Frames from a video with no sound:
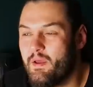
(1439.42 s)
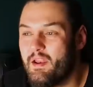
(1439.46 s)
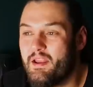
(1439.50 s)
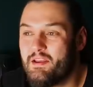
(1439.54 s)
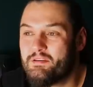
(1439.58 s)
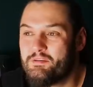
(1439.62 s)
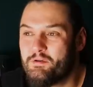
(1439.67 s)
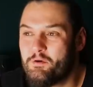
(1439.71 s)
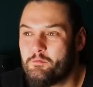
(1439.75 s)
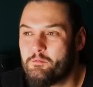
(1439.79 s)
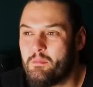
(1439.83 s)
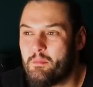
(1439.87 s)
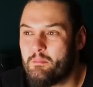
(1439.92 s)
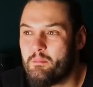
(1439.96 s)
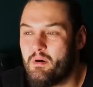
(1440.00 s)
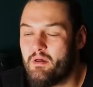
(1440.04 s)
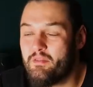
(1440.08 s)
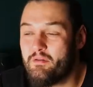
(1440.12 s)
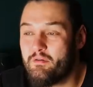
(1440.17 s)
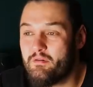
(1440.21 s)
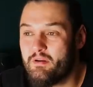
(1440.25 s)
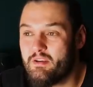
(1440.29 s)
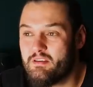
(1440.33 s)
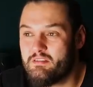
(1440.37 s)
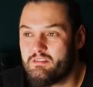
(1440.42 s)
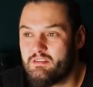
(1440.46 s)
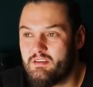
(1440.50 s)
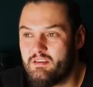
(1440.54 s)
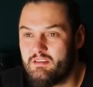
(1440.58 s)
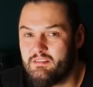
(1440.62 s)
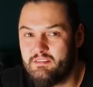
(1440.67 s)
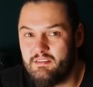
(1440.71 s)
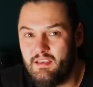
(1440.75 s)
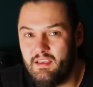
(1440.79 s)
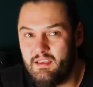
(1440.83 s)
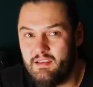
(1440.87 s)
when I showed my mother it, she
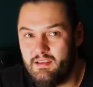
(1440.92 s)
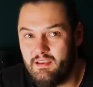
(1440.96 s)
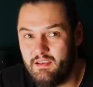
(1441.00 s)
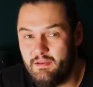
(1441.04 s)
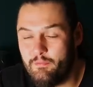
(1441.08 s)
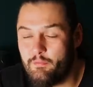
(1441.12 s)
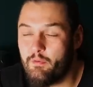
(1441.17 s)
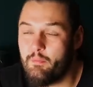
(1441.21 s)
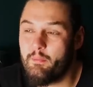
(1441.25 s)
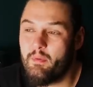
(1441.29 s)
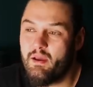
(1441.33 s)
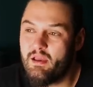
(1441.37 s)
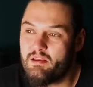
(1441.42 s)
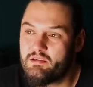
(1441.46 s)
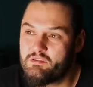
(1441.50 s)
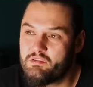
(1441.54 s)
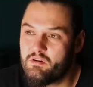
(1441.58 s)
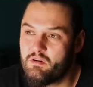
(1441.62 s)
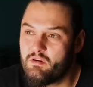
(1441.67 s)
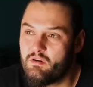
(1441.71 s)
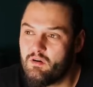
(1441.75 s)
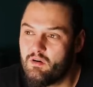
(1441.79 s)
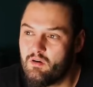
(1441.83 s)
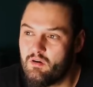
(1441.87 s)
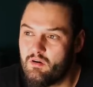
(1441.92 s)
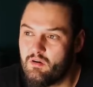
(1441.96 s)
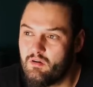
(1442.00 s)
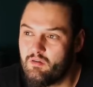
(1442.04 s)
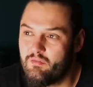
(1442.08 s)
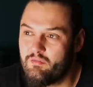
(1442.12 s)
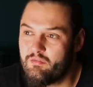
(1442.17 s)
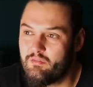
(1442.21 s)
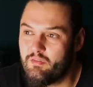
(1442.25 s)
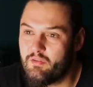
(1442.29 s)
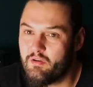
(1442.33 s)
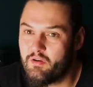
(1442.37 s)
said it reminds her
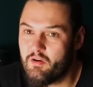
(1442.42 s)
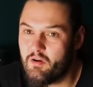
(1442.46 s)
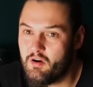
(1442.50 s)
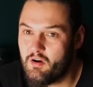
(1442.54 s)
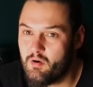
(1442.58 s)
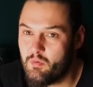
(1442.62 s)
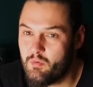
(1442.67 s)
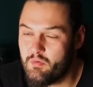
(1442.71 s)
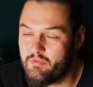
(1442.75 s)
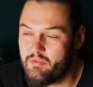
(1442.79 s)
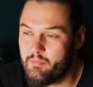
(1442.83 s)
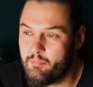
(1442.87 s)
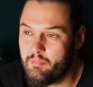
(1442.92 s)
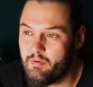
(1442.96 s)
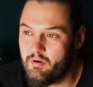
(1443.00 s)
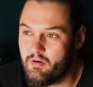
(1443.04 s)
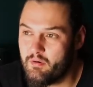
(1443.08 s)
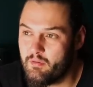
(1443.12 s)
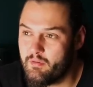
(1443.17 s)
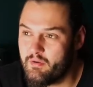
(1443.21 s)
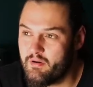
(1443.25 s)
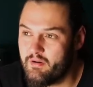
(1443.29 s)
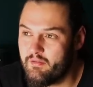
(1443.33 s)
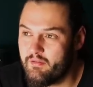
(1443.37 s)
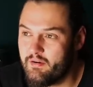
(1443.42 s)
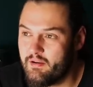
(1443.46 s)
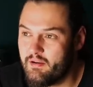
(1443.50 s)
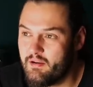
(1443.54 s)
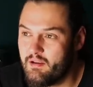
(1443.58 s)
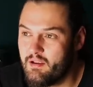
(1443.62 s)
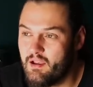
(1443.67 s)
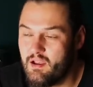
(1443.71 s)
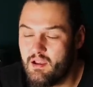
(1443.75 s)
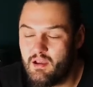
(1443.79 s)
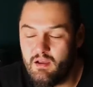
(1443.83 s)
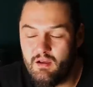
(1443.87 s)
of the girl with the pearl
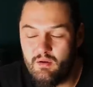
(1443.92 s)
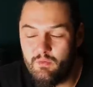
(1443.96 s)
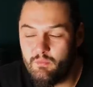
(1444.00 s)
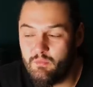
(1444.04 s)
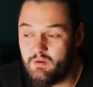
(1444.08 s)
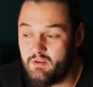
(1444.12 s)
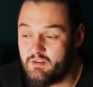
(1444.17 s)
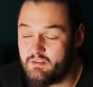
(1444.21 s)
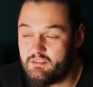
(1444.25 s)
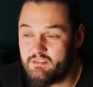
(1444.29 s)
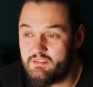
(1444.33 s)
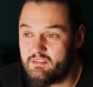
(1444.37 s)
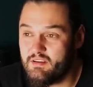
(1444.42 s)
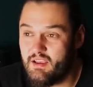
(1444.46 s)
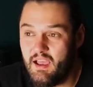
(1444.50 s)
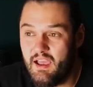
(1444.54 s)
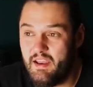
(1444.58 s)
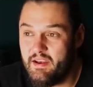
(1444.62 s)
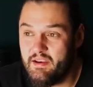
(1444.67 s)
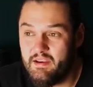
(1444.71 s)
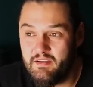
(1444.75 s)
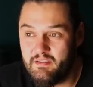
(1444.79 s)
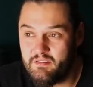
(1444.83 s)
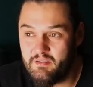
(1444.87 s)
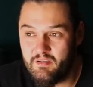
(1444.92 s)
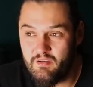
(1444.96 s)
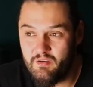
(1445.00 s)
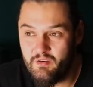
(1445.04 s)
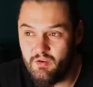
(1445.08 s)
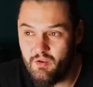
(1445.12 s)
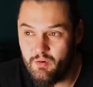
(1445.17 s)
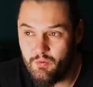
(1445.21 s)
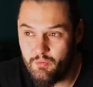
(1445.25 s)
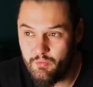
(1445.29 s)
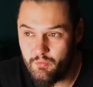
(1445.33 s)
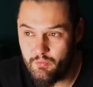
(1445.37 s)
earring, which I didn't
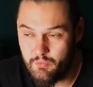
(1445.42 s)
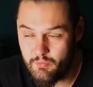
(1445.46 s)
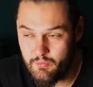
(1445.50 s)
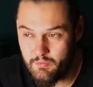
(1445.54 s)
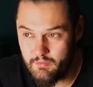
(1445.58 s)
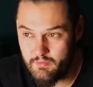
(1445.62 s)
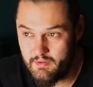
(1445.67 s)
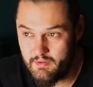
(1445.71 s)
know